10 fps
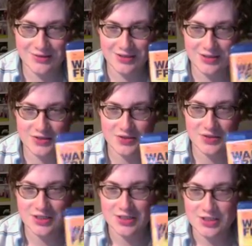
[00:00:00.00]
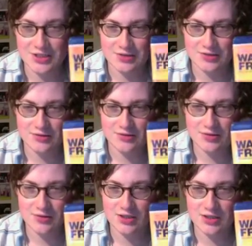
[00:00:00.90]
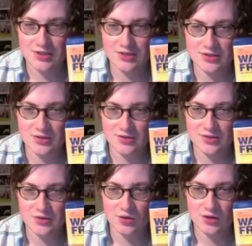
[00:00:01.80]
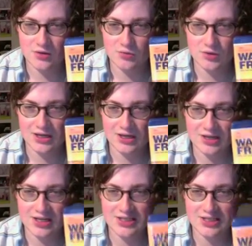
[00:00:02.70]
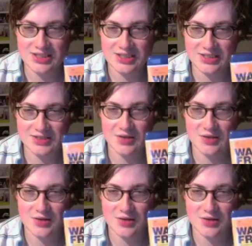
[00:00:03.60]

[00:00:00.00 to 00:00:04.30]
He just shows uh, it shows it like what how he sees it.